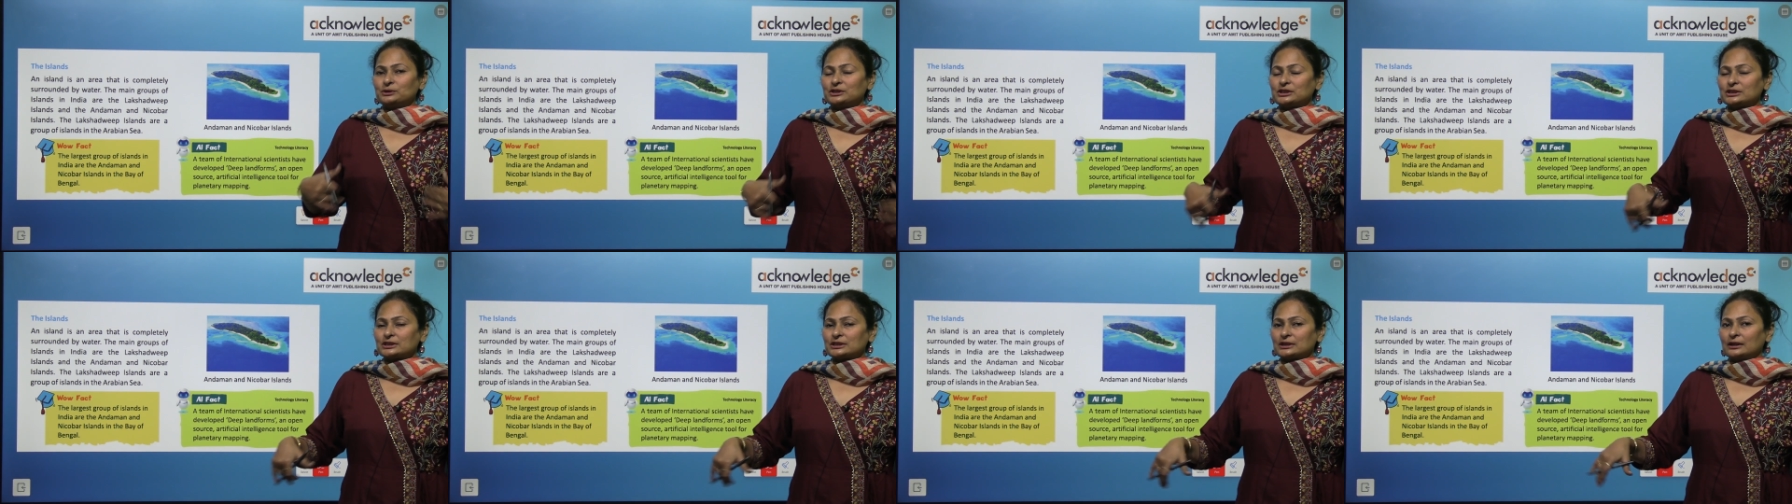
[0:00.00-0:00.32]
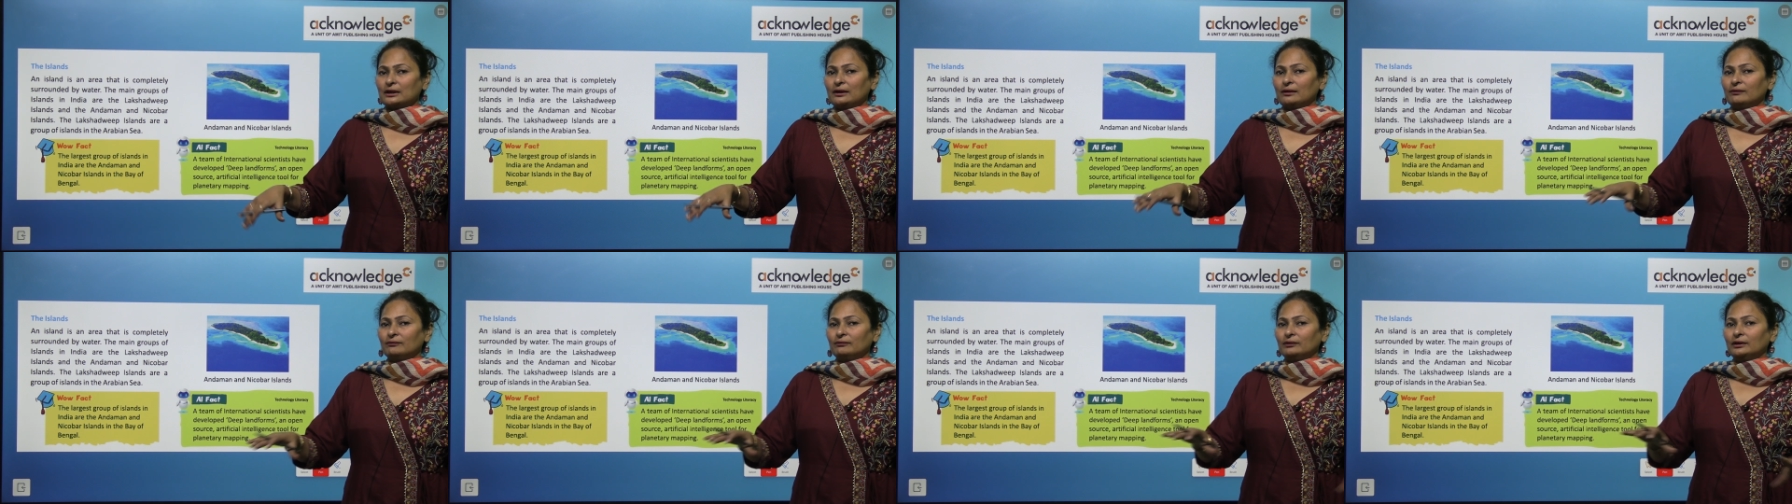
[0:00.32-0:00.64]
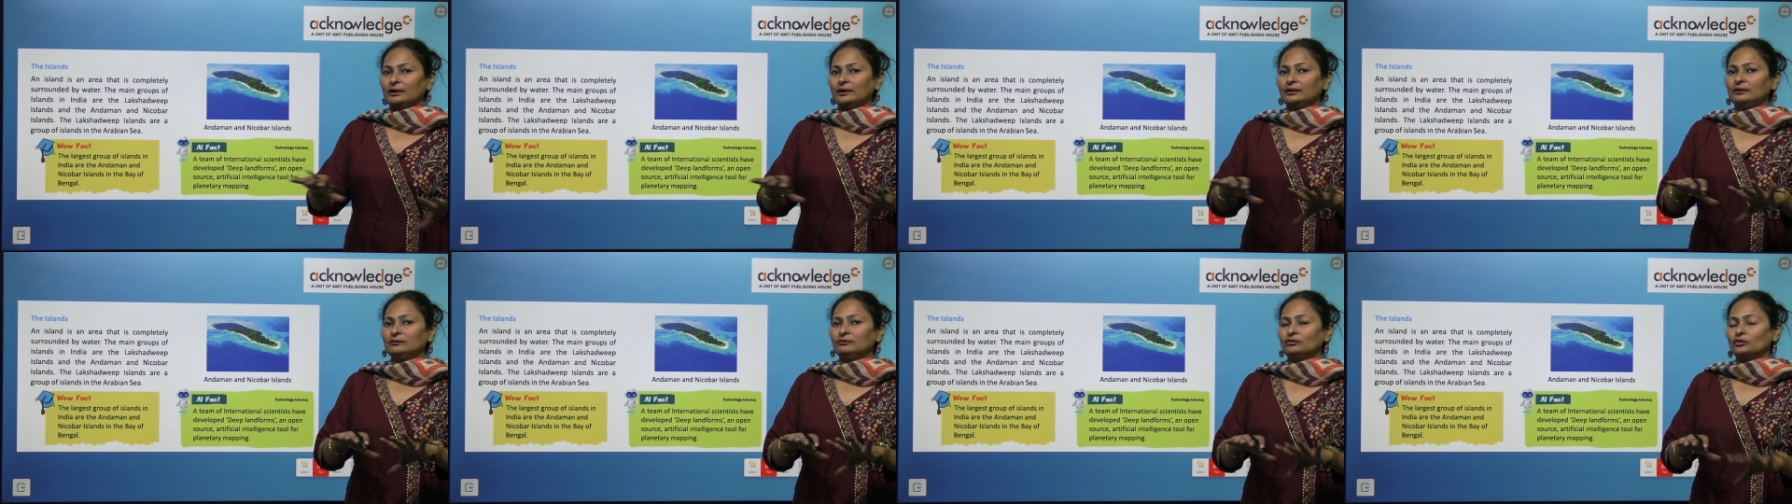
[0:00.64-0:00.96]
which is
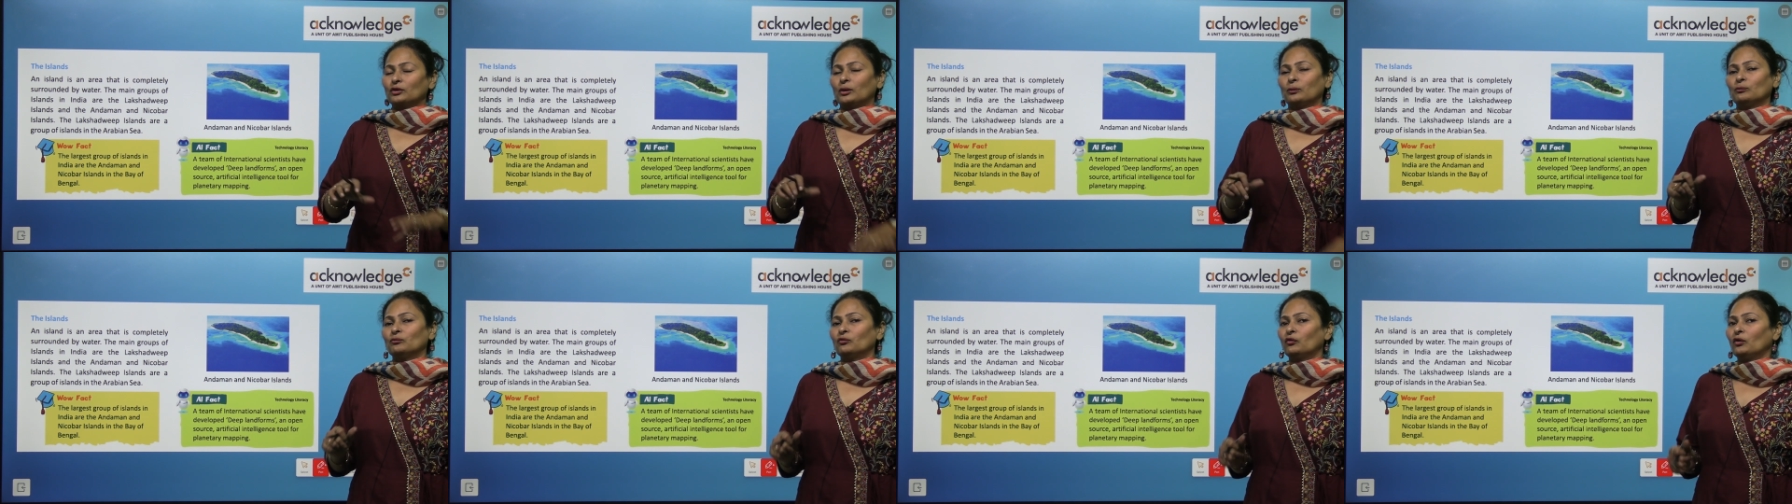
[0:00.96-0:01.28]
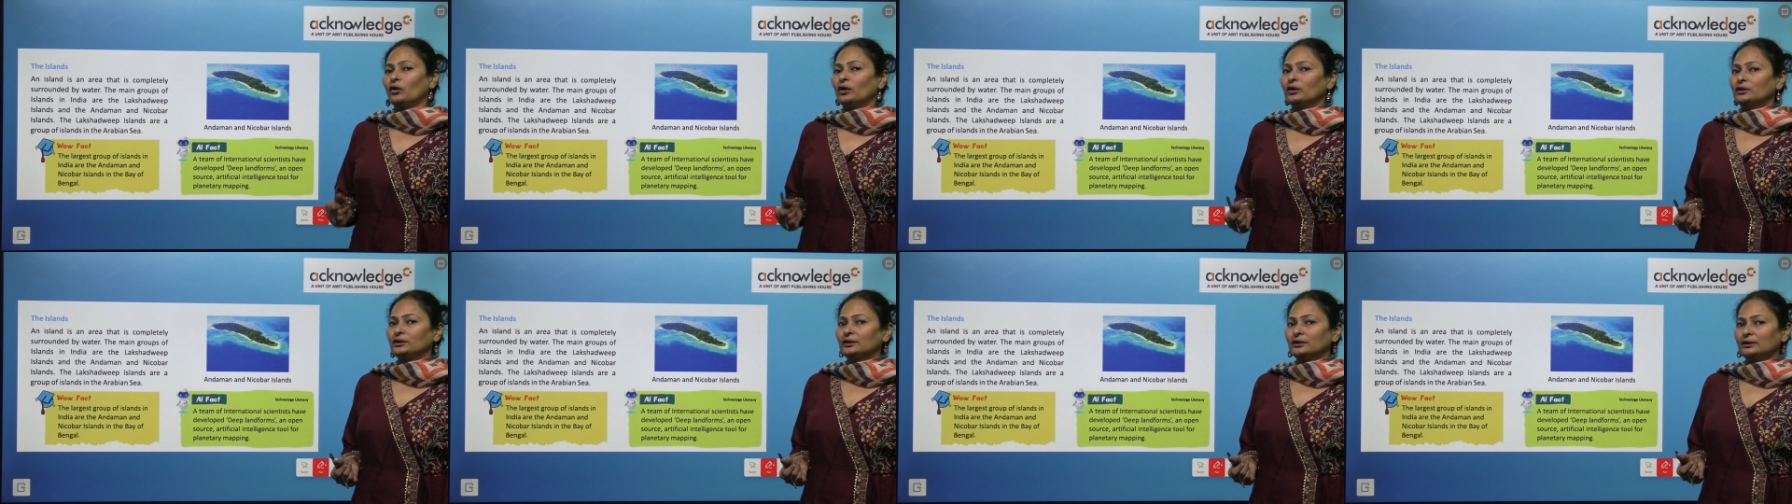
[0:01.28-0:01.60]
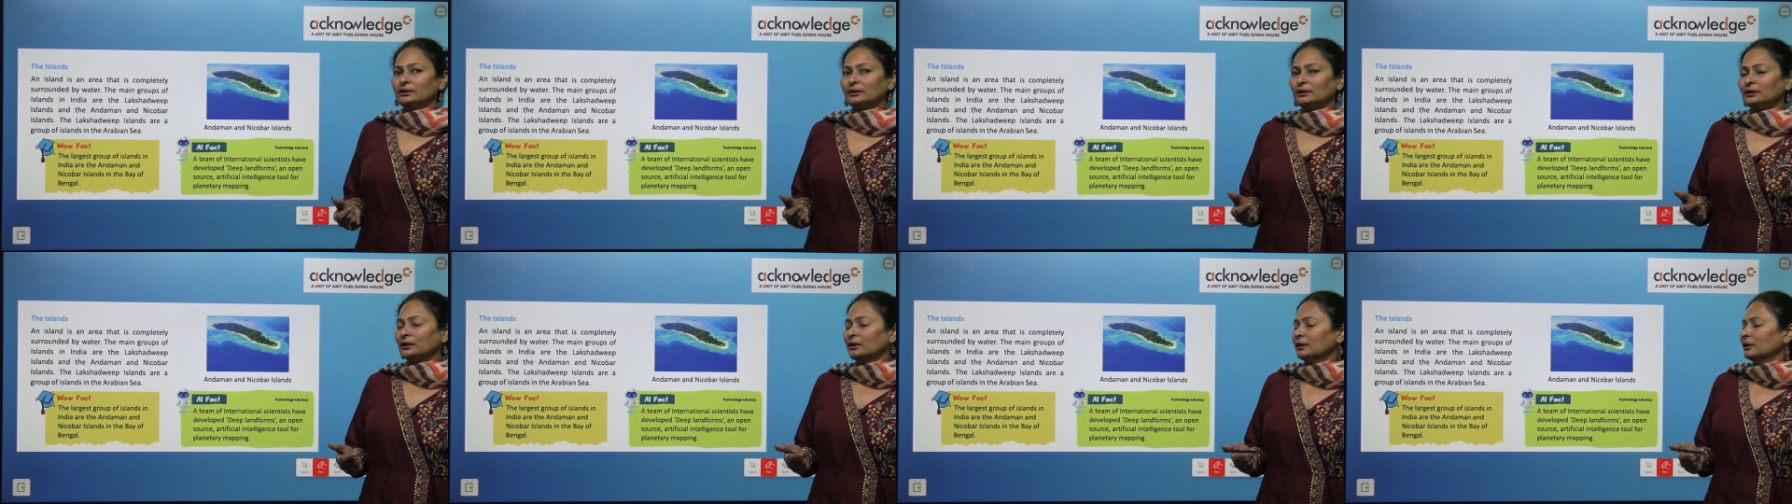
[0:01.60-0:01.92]
covered from
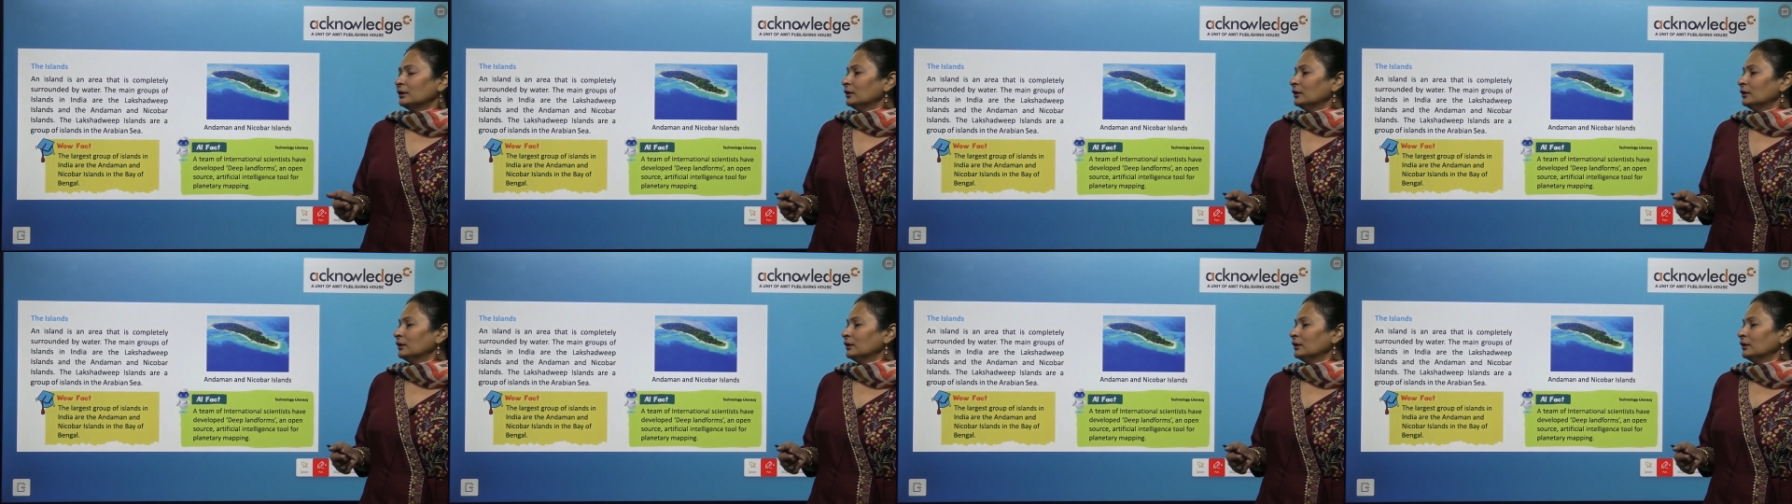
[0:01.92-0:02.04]
water